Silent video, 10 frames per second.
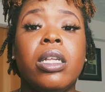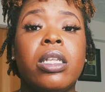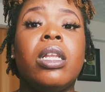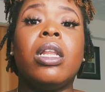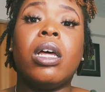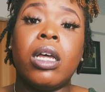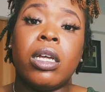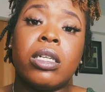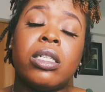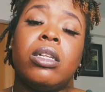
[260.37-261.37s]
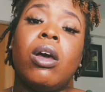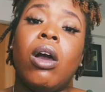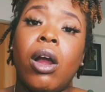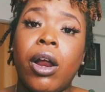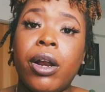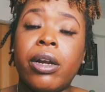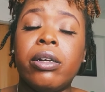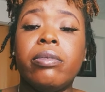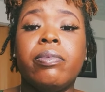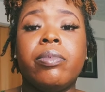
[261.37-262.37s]
The lungs, the
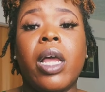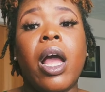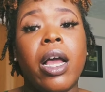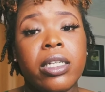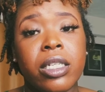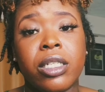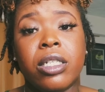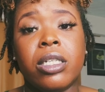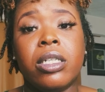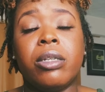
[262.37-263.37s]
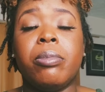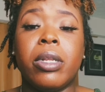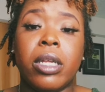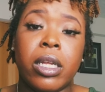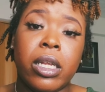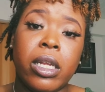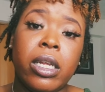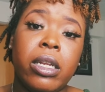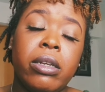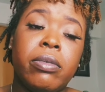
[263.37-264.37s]
heart, the oxygen, the blood.